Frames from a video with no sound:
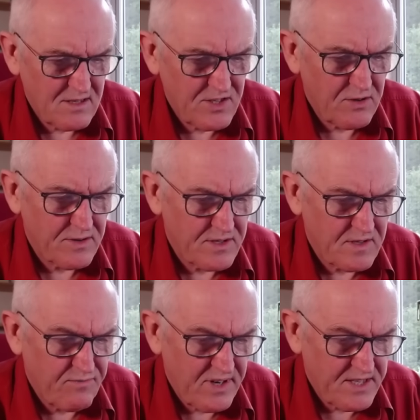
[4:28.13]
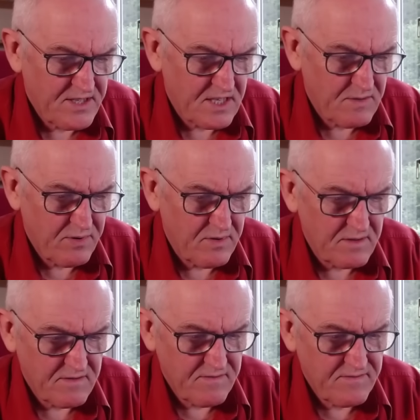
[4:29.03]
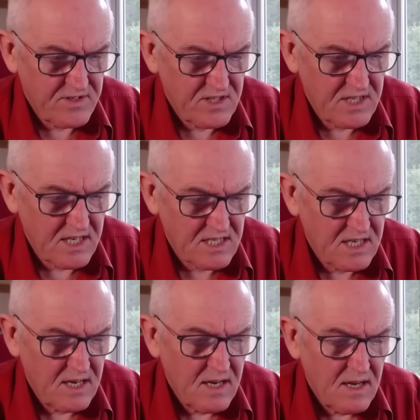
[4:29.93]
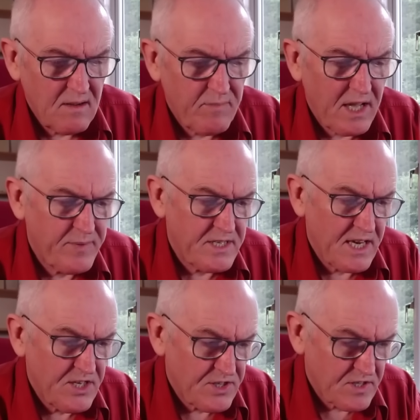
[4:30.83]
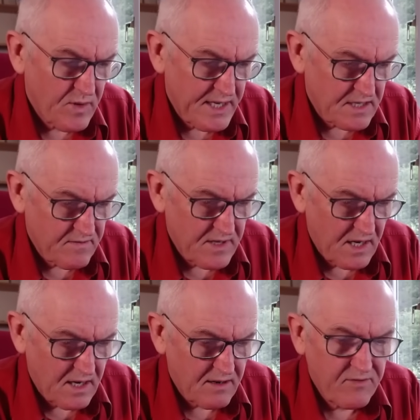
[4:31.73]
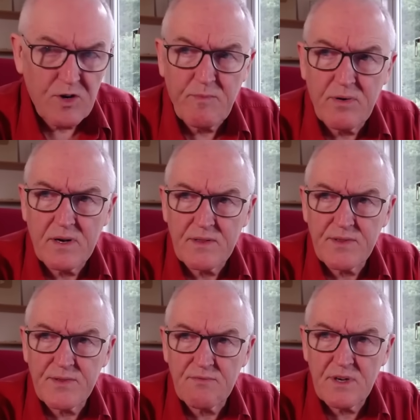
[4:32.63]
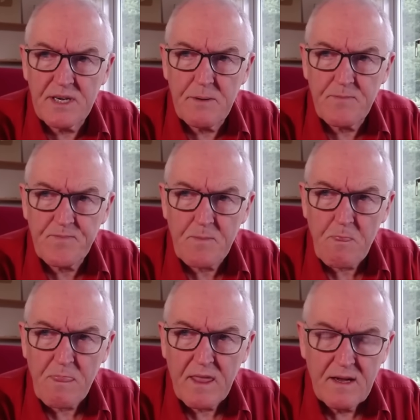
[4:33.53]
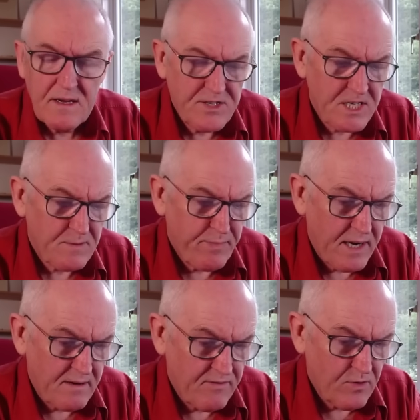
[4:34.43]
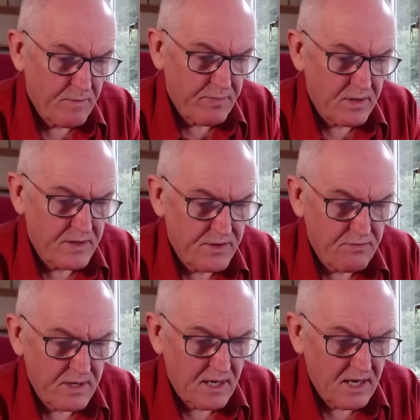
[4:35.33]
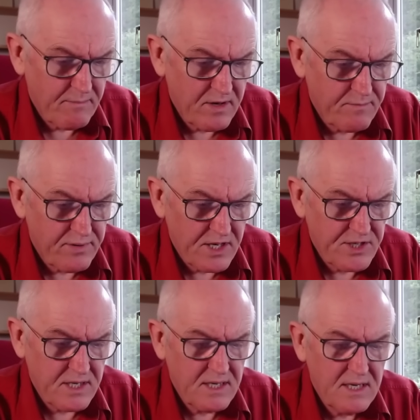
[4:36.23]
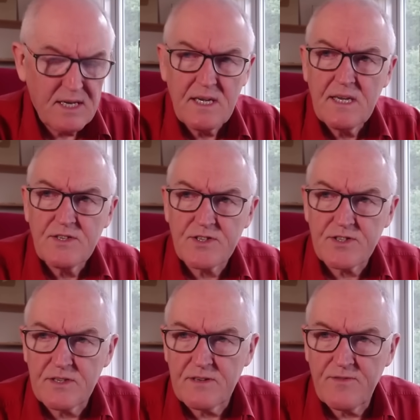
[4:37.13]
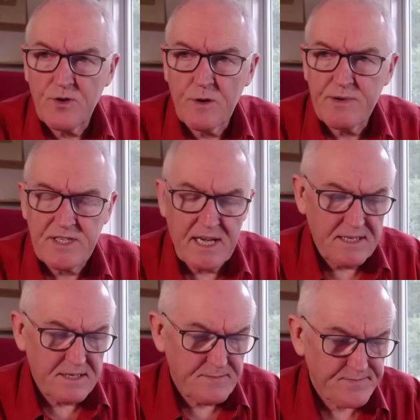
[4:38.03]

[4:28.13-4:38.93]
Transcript: Shortness of breath 6.6, palpitations, awareness of the heart 4.3, chest pain 4.3, high blood pressure just under 4%.